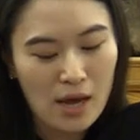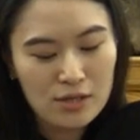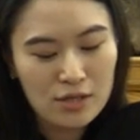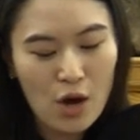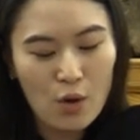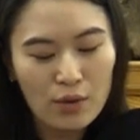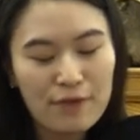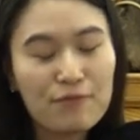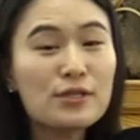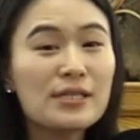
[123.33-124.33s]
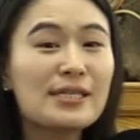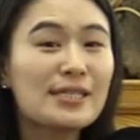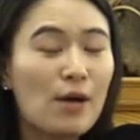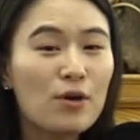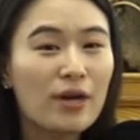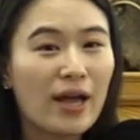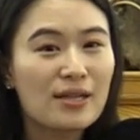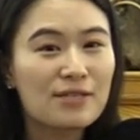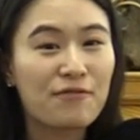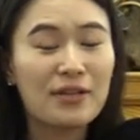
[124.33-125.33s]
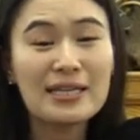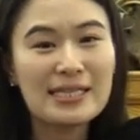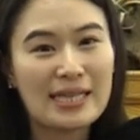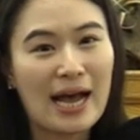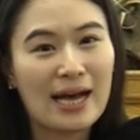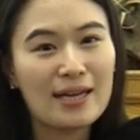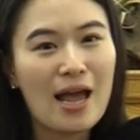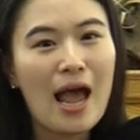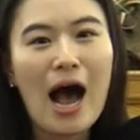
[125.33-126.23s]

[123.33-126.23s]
So if you see someone else feeling sad,